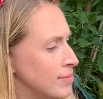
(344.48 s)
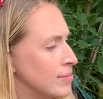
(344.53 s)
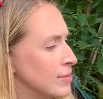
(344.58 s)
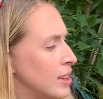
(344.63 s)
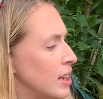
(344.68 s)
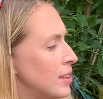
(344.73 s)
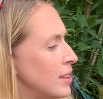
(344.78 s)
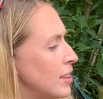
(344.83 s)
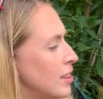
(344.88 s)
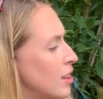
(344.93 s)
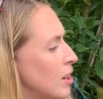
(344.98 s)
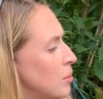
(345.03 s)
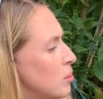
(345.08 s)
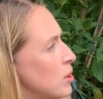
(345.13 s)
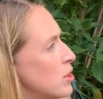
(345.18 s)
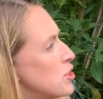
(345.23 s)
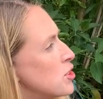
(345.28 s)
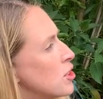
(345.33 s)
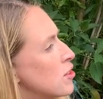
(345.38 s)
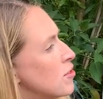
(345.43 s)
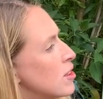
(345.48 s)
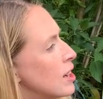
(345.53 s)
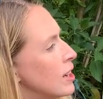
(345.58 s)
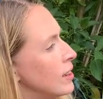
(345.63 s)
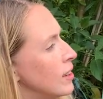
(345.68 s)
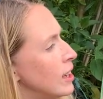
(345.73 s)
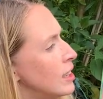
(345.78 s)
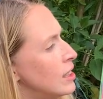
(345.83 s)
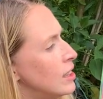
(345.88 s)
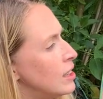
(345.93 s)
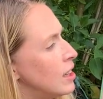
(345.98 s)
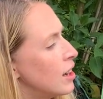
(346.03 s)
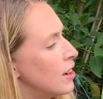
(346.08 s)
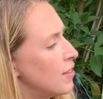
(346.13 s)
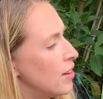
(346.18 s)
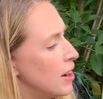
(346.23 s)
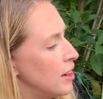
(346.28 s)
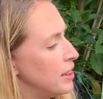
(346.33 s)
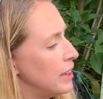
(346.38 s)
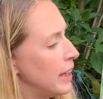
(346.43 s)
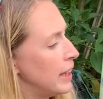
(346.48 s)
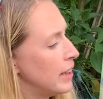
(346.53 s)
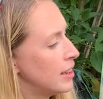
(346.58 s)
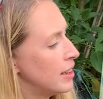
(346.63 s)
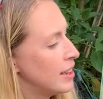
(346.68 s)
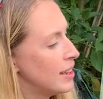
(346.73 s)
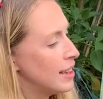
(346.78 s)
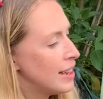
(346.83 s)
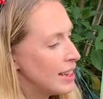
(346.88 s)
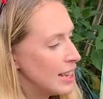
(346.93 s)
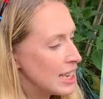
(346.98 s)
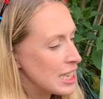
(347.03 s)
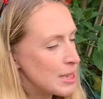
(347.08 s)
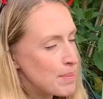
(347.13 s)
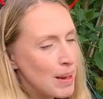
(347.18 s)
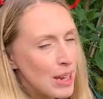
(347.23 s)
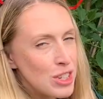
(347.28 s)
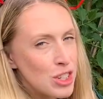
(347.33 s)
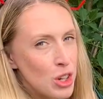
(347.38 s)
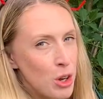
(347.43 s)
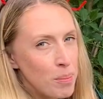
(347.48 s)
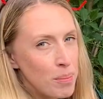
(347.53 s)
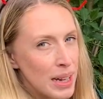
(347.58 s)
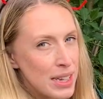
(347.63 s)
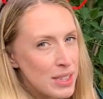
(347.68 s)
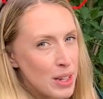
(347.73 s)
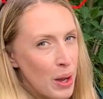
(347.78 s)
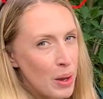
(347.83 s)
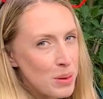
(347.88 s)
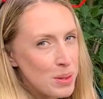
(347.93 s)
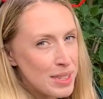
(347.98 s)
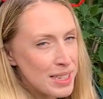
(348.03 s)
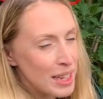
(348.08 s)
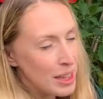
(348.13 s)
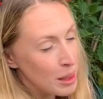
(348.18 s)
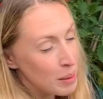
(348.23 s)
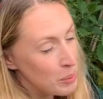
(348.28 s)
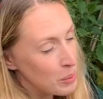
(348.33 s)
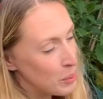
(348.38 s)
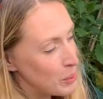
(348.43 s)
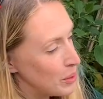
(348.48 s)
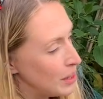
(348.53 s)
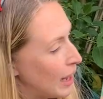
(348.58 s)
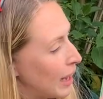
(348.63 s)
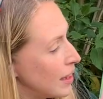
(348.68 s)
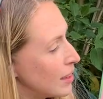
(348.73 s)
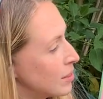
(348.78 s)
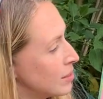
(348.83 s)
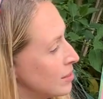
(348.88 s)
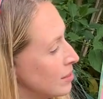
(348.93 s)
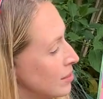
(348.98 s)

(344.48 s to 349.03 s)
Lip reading: I think I would, you're right. I love honey, especially on my toast in the morning.